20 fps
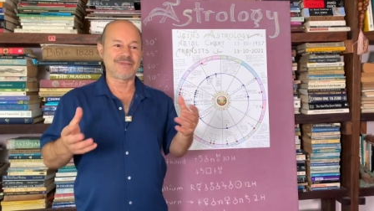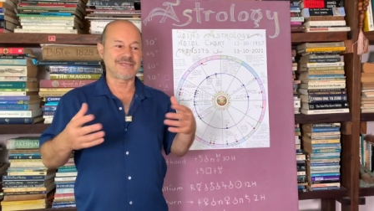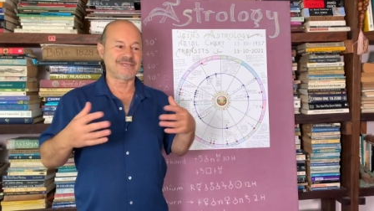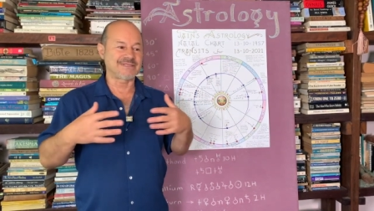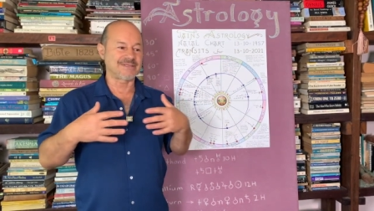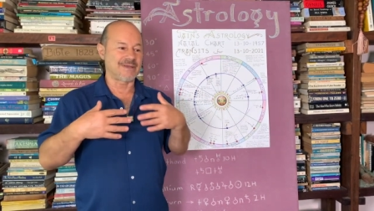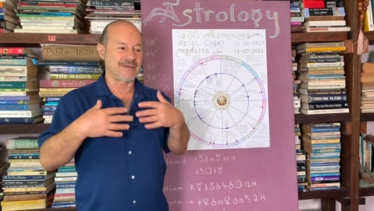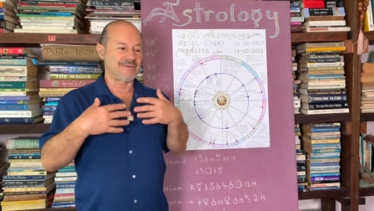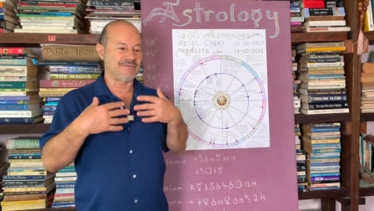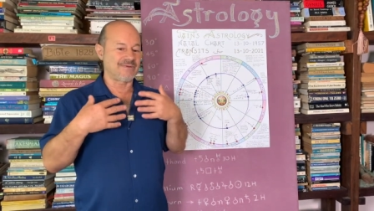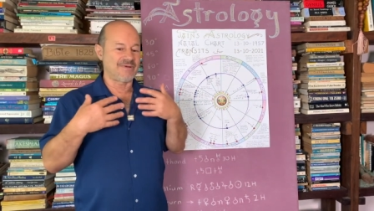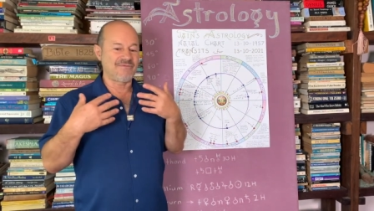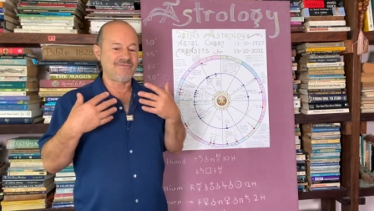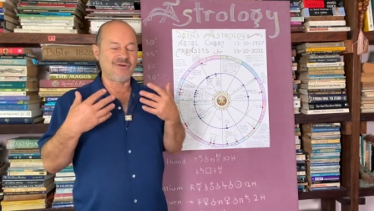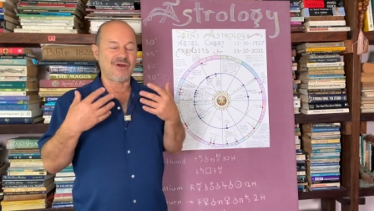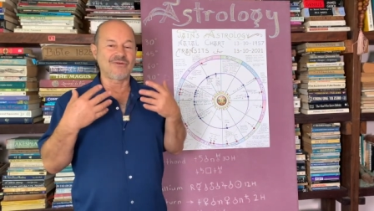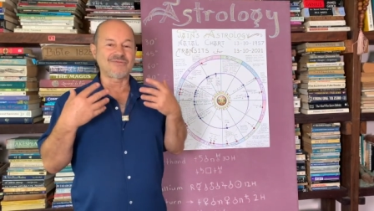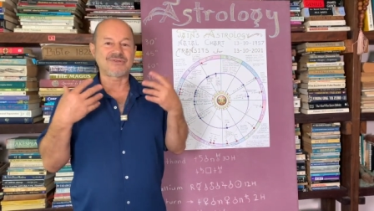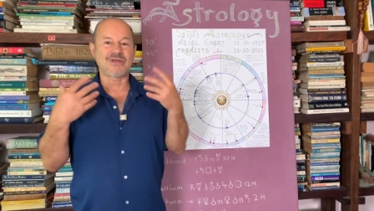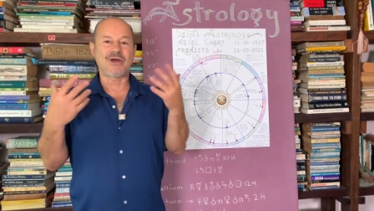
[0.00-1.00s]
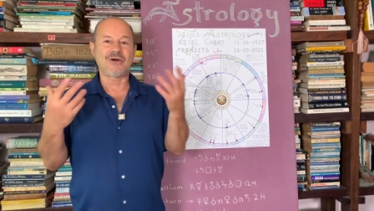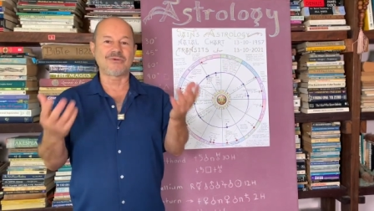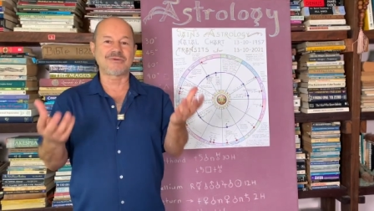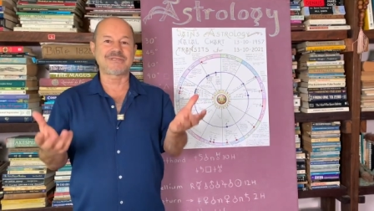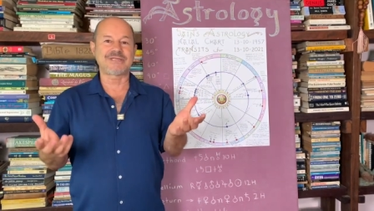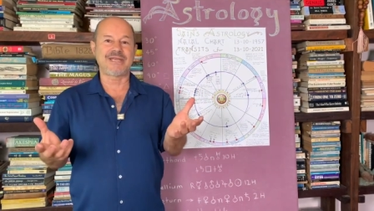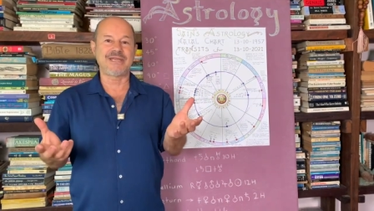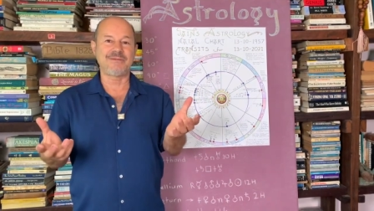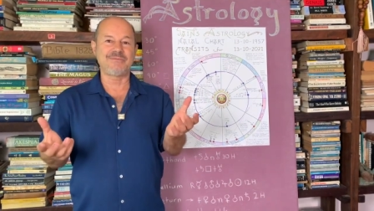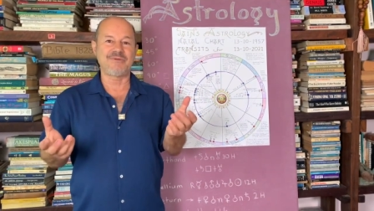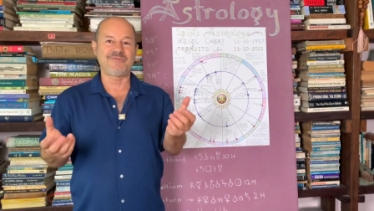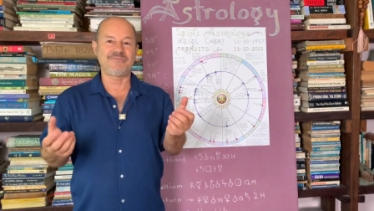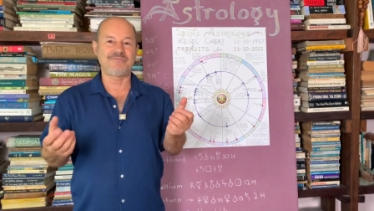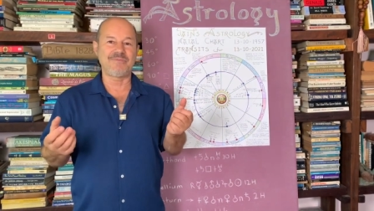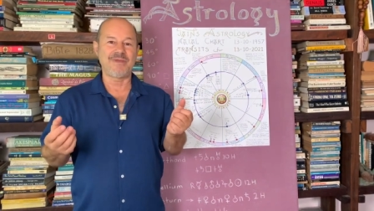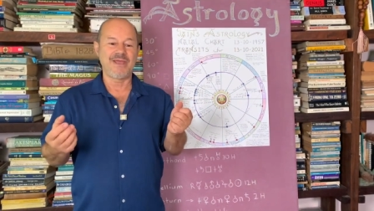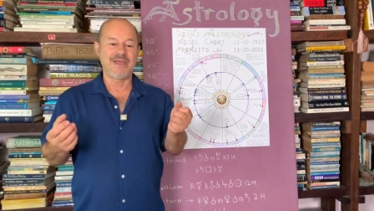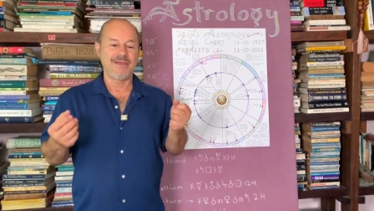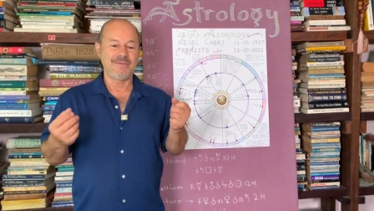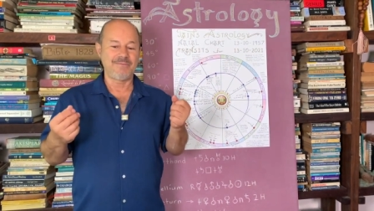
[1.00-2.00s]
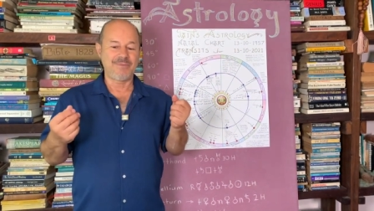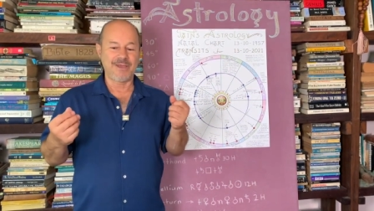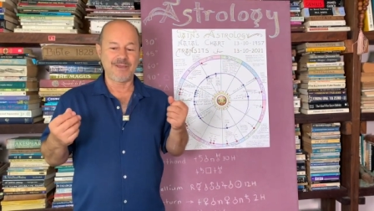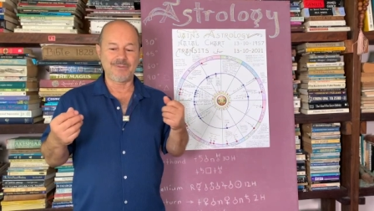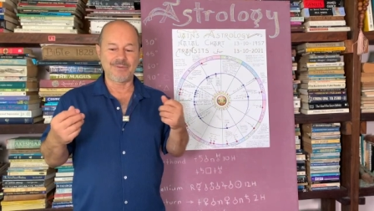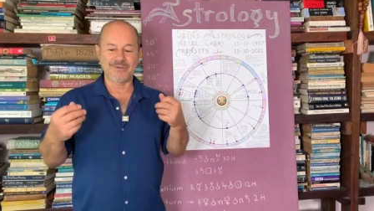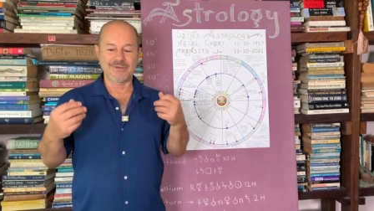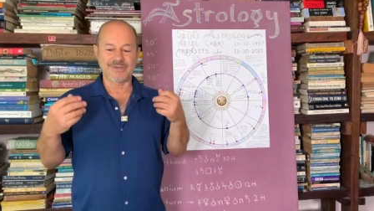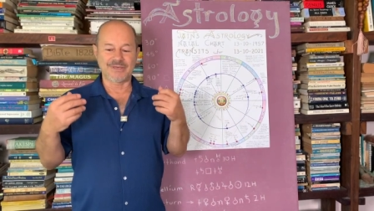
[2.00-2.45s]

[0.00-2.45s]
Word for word: It's, it involves a whole team of people.